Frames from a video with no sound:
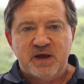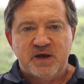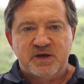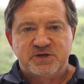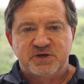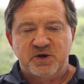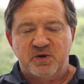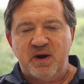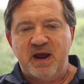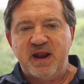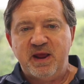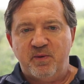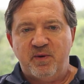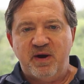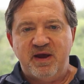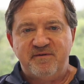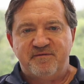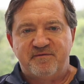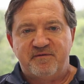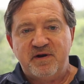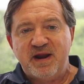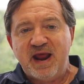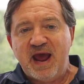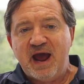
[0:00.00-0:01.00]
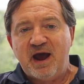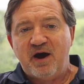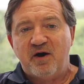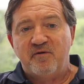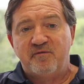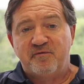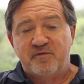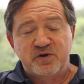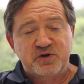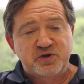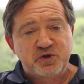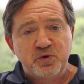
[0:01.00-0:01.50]
So anyway, for
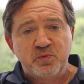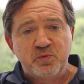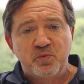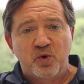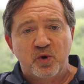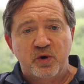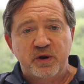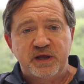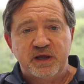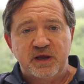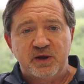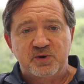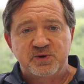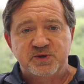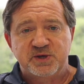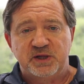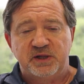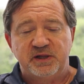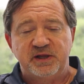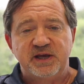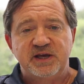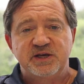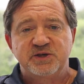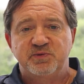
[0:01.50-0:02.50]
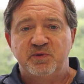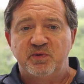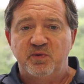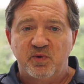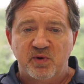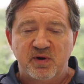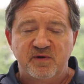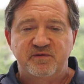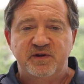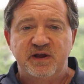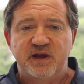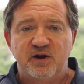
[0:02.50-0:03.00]
now, for 2 more years at least, we
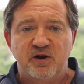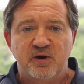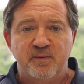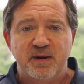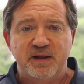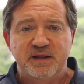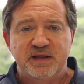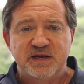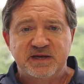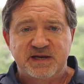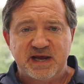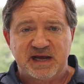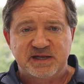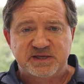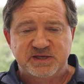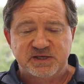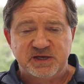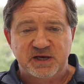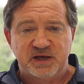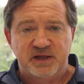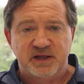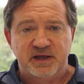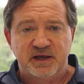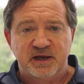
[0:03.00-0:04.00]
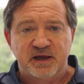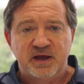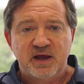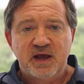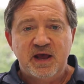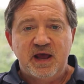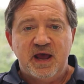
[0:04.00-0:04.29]
won't have to hear about the debt ceiling.